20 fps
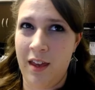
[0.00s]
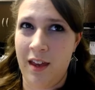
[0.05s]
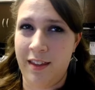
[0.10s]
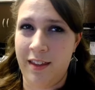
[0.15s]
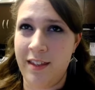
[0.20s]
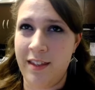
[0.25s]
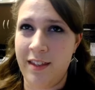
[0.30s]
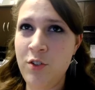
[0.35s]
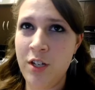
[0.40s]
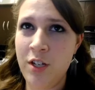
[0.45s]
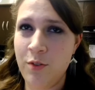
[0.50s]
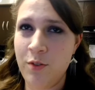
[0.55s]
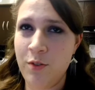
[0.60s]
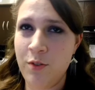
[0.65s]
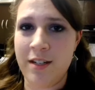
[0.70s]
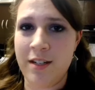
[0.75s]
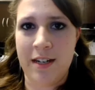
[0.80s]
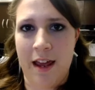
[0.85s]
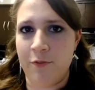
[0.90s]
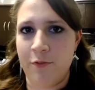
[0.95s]
I think she used
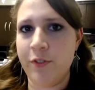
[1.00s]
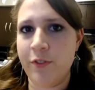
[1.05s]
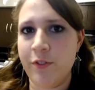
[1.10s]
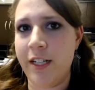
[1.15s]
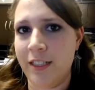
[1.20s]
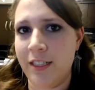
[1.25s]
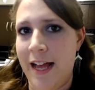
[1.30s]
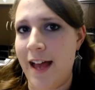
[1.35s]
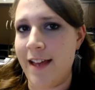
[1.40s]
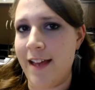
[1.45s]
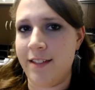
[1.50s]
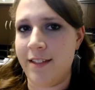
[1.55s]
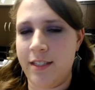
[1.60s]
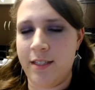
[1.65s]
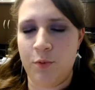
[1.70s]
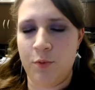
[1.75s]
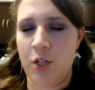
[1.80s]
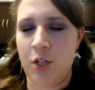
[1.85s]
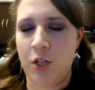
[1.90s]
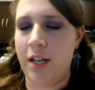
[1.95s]
it in every class
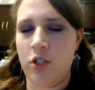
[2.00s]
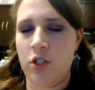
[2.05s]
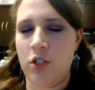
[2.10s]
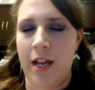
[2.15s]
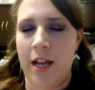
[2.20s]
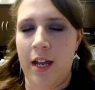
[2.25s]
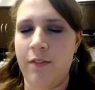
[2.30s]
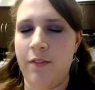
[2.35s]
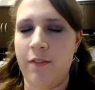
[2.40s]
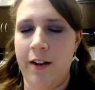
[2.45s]
except she had a